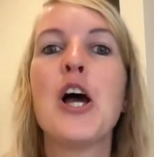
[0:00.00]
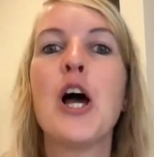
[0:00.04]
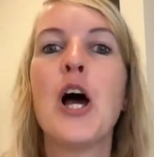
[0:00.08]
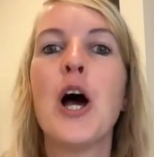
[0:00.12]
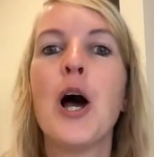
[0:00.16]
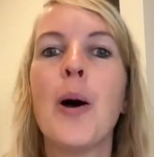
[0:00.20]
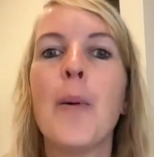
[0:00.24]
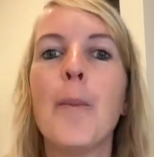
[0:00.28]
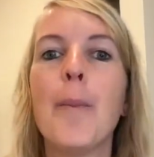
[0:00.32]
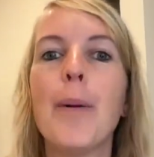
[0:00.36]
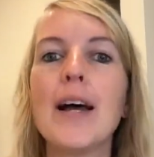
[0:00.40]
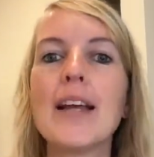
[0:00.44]

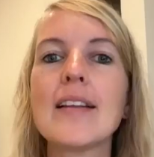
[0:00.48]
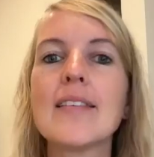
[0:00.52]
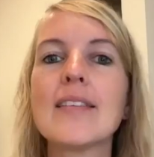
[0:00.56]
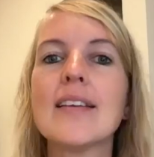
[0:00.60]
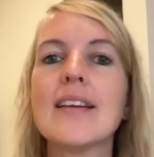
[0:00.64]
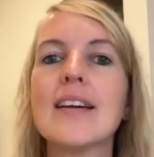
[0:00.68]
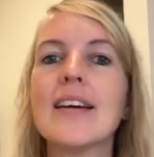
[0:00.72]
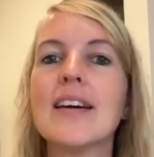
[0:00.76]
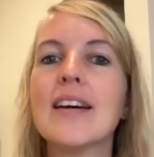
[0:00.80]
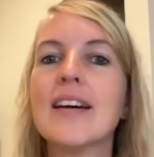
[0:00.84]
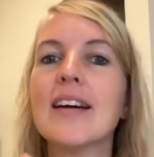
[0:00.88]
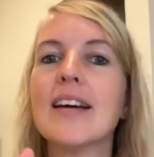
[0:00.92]
But
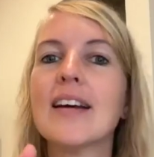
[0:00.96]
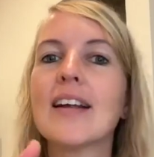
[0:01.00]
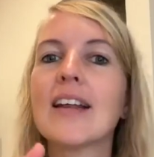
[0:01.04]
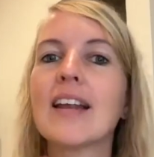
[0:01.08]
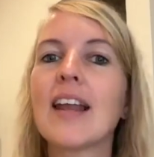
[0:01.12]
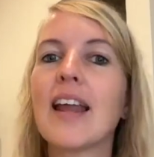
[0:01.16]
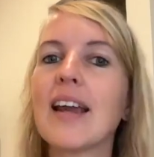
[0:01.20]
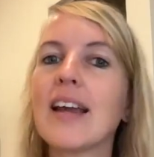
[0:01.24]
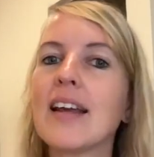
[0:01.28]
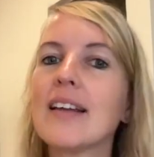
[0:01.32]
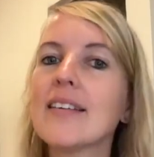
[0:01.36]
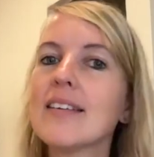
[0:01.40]

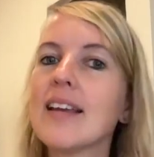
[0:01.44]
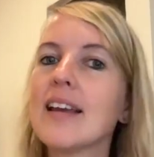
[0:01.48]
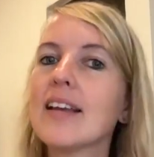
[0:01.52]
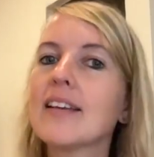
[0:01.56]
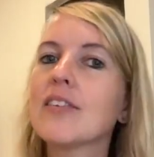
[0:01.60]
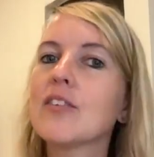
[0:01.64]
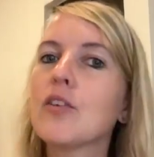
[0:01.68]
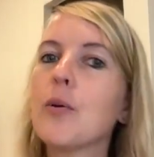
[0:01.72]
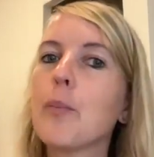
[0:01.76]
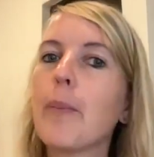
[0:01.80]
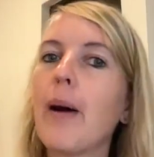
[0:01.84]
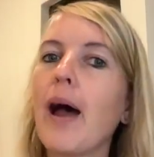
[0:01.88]
like I said,
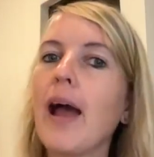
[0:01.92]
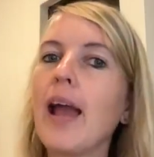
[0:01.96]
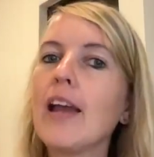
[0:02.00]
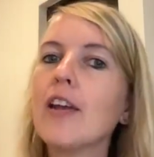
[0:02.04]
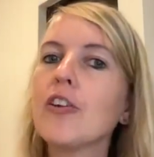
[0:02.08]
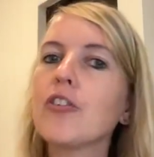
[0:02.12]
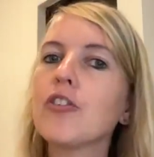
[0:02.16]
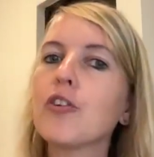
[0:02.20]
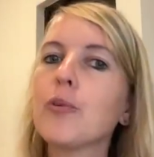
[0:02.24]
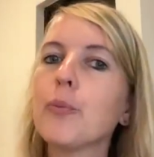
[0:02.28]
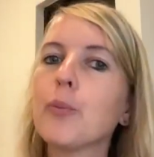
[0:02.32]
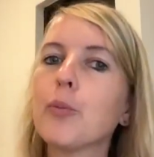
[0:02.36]
the
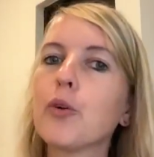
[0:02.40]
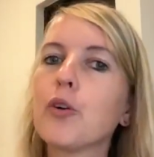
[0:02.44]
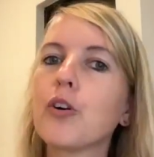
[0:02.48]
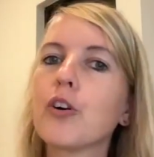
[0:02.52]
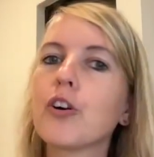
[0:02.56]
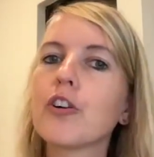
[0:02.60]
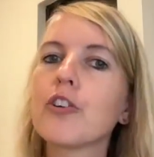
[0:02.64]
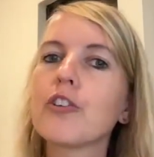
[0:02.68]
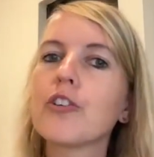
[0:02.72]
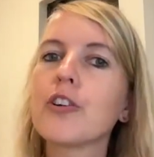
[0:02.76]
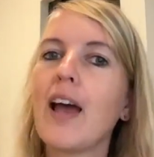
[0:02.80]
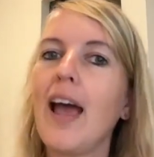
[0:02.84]
buyer's
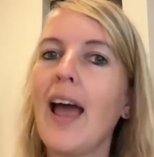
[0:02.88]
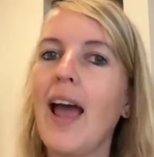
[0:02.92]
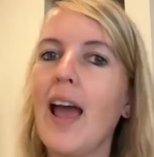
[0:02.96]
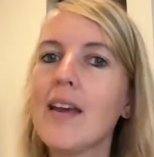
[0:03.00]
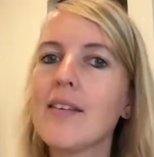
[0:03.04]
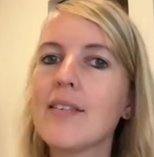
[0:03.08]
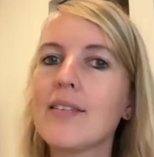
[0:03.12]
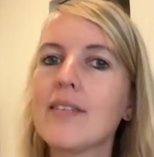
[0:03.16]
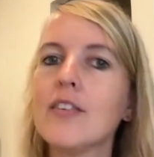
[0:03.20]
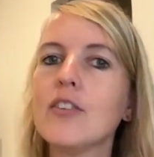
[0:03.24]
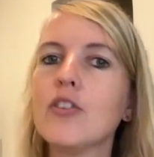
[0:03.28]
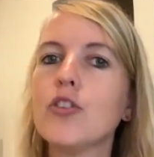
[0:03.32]
remorse
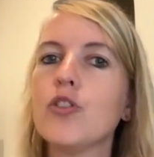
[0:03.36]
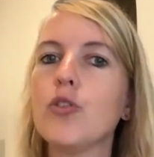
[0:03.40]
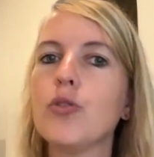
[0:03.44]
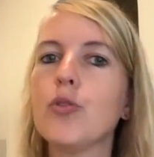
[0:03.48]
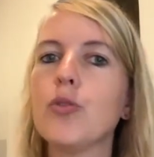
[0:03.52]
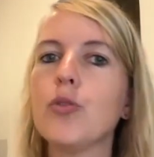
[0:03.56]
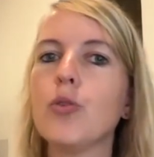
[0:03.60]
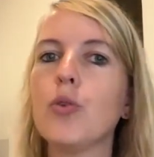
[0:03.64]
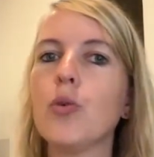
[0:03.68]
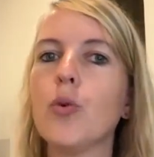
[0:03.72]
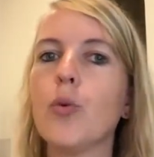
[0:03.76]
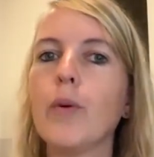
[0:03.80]
has to
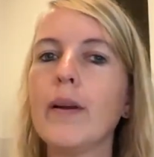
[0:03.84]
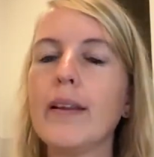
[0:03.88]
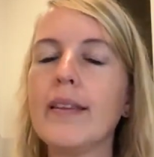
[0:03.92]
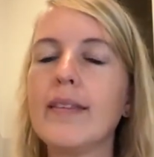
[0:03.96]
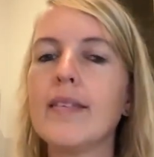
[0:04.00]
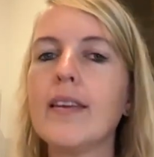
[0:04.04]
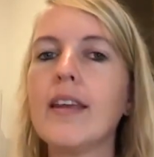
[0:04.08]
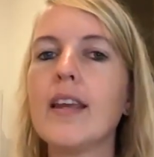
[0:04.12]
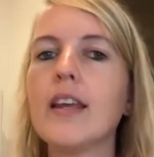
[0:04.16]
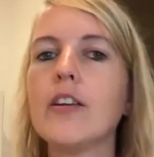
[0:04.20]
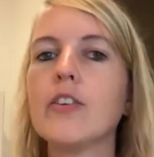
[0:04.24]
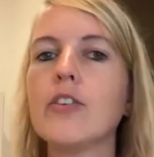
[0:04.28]
do with
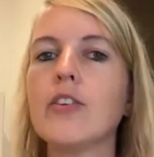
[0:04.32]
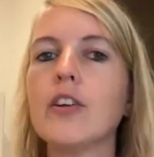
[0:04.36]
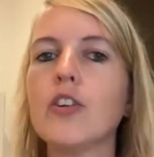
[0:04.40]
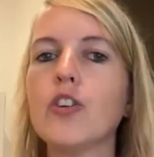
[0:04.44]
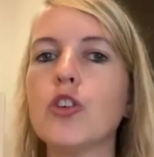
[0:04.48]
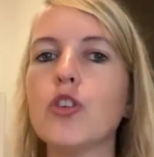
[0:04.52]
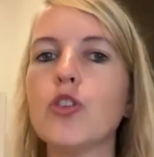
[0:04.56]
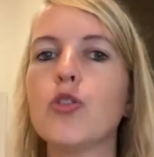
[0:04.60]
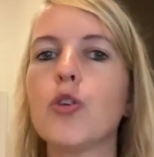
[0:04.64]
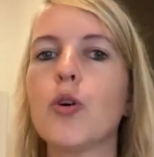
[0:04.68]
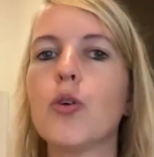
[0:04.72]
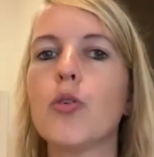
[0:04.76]
things that
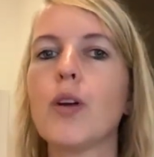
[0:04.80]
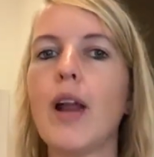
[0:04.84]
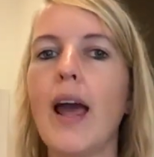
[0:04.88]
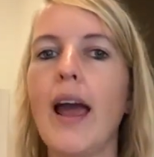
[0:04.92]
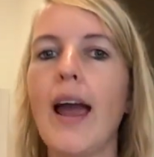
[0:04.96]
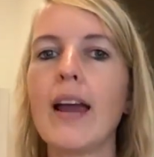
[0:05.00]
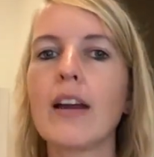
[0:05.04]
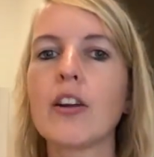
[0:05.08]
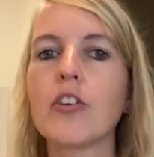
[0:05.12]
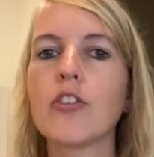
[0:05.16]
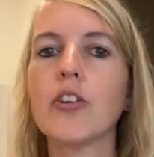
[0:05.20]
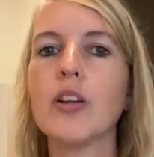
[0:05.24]
you don't
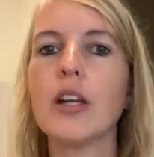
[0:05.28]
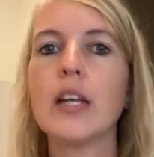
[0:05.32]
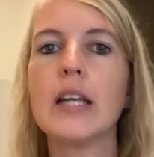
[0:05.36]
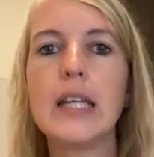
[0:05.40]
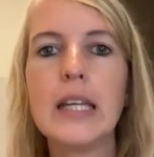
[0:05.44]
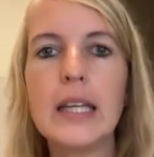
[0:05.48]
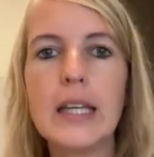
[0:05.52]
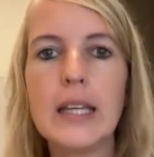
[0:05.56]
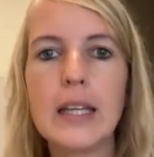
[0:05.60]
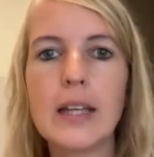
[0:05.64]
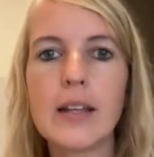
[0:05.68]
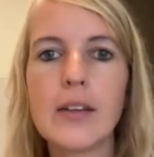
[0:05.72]
actually
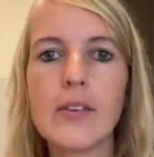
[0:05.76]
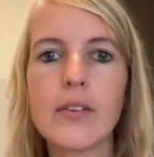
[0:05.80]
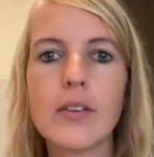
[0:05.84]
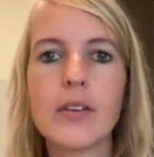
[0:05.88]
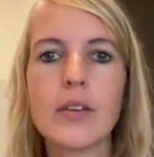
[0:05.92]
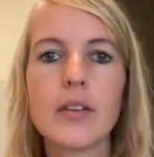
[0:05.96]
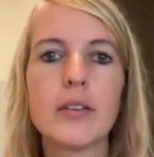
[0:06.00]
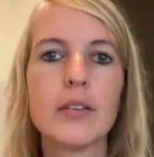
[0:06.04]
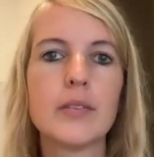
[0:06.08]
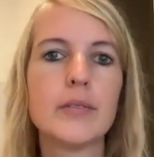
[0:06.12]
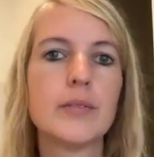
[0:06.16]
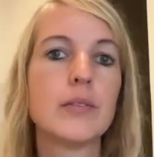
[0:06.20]
need.
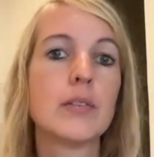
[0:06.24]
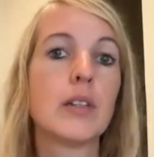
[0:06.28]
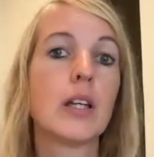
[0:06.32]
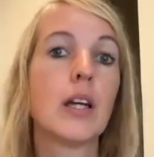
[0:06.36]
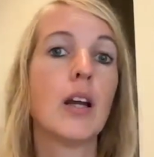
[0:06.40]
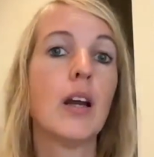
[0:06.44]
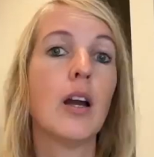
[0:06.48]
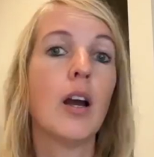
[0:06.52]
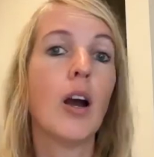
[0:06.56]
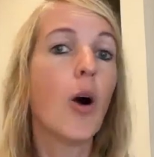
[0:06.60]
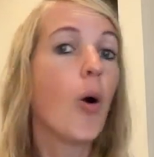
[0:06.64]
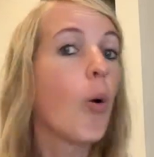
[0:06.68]

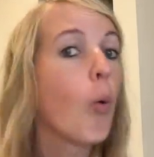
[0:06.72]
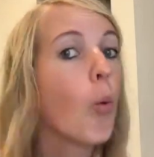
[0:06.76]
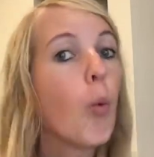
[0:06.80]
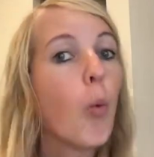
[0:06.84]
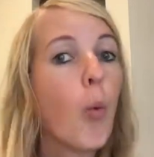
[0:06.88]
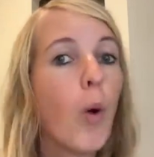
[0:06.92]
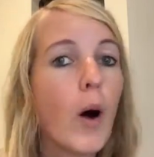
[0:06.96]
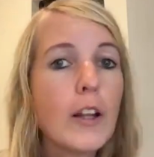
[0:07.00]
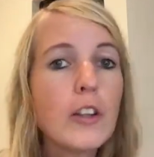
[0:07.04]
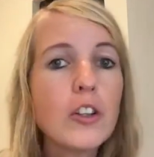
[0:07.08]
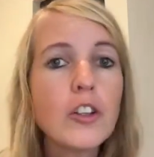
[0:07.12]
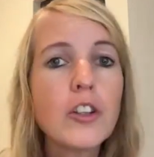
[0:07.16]

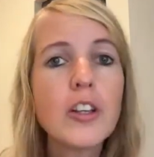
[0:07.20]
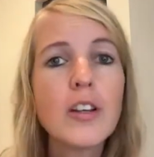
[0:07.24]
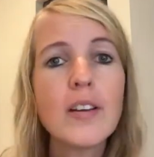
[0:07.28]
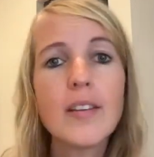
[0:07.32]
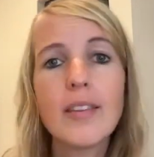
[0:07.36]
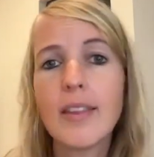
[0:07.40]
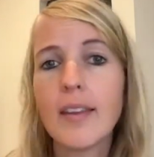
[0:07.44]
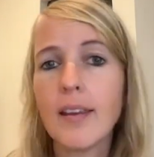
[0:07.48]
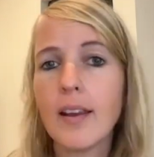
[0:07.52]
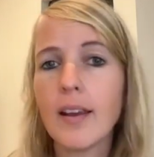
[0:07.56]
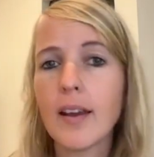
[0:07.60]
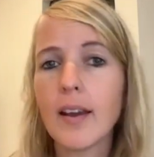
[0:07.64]
What do you
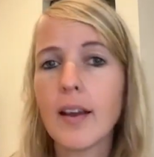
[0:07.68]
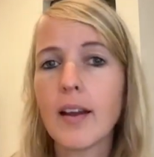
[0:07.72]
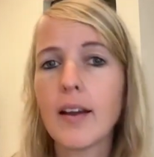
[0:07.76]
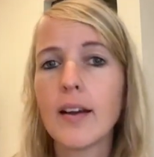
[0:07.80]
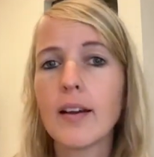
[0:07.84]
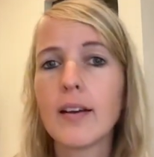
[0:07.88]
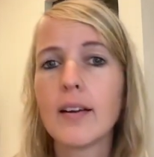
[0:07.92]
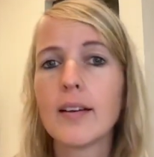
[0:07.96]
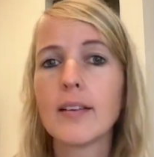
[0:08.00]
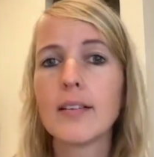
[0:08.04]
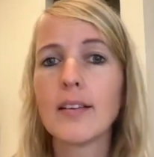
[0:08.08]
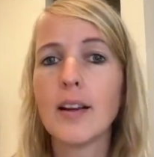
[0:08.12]
think
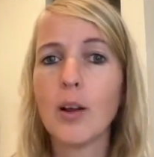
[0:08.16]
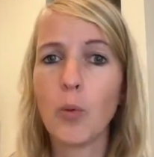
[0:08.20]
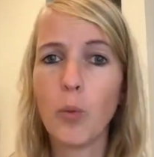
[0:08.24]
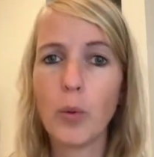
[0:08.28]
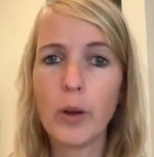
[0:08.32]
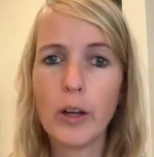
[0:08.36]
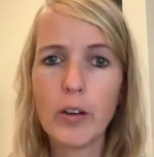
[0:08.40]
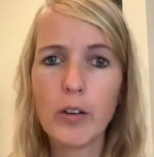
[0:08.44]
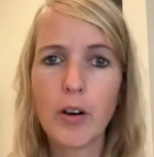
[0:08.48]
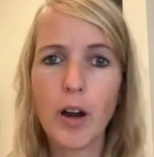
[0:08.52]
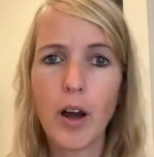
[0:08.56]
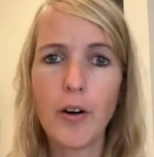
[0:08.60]
that we
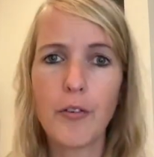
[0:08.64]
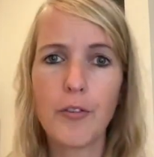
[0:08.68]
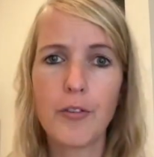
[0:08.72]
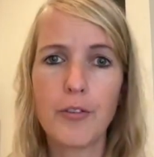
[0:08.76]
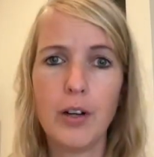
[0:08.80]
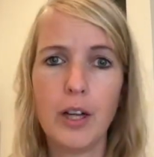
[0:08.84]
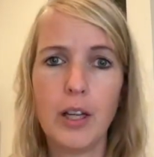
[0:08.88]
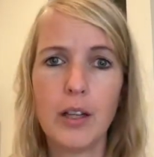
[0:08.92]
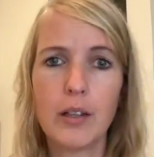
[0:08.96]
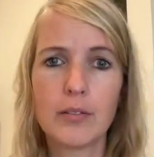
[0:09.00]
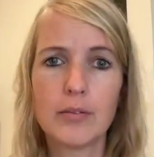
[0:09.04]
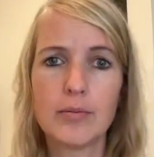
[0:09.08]
are
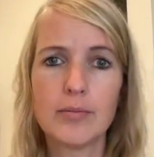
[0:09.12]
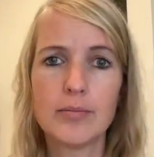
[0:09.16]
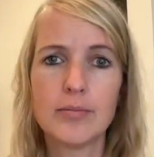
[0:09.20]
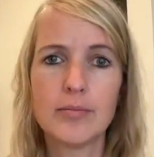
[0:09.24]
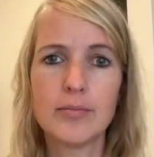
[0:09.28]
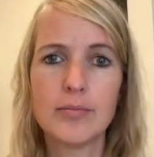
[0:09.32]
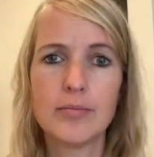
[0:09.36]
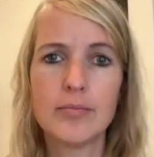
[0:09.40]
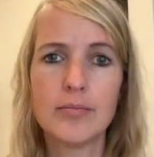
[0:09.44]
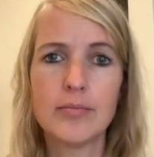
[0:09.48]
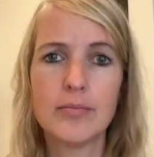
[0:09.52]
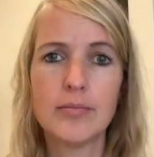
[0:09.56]
offering
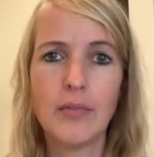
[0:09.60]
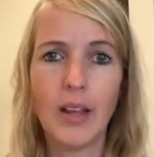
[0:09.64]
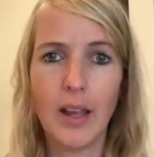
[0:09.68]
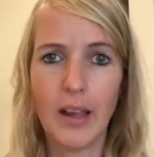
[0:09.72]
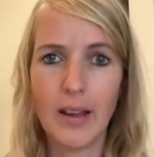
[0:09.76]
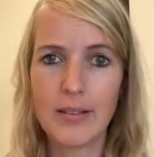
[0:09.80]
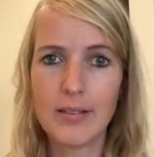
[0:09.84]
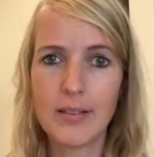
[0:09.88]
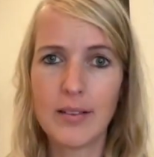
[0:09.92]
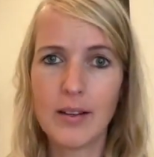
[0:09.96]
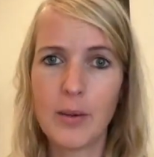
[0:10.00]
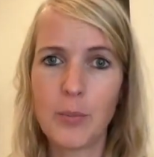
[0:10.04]

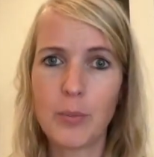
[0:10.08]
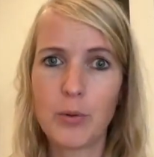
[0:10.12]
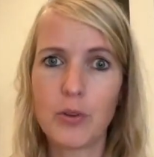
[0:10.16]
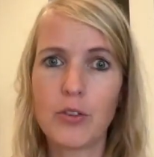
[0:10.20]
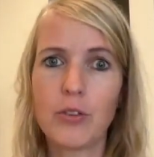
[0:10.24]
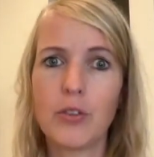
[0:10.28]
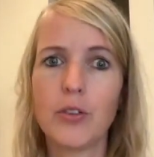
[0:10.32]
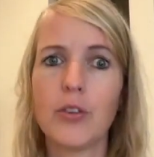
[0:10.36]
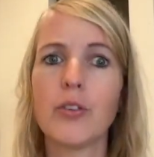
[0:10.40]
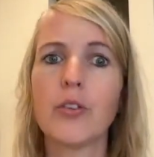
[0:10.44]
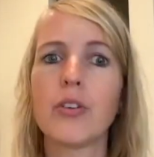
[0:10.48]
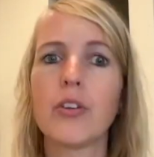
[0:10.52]
as sleep
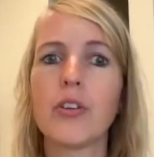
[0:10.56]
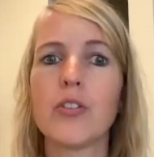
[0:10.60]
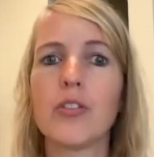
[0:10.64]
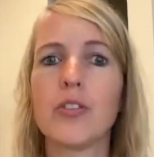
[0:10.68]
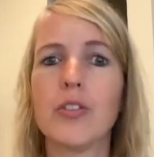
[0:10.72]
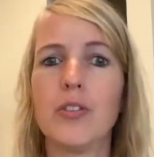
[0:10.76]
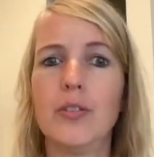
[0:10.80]
consultants?